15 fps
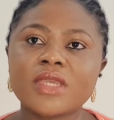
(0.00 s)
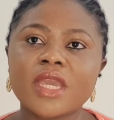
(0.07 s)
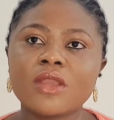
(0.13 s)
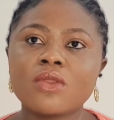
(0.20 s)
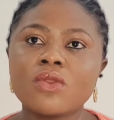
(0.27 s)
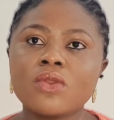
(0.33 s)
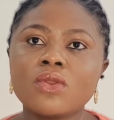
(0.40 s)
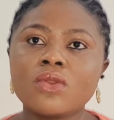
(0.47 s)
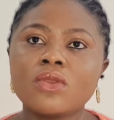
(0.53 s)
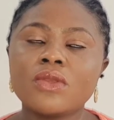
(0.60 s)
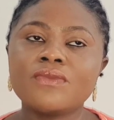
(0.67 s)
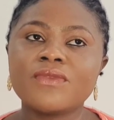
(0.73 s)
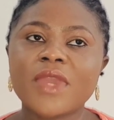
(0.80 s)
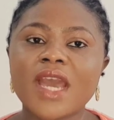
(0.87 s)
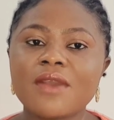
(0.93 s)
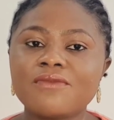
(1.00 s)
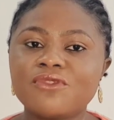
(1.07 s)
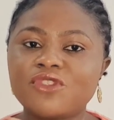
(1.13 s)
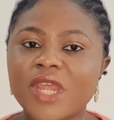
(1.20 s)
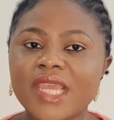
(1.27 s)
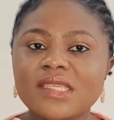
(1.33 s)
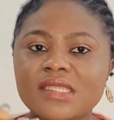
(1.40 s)
you can go, if you
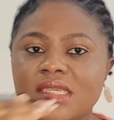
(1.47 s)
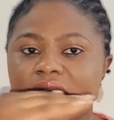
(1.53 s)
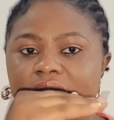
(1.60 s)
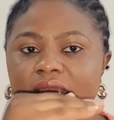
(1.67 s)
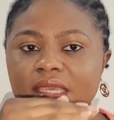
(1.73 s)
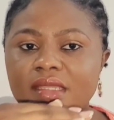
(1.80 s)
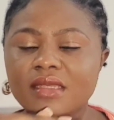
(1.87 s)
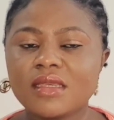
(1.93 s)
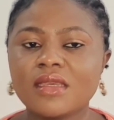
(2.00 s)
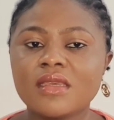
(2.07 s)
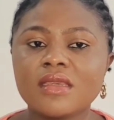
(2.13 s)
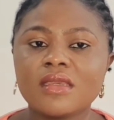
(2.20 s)
have dry skin,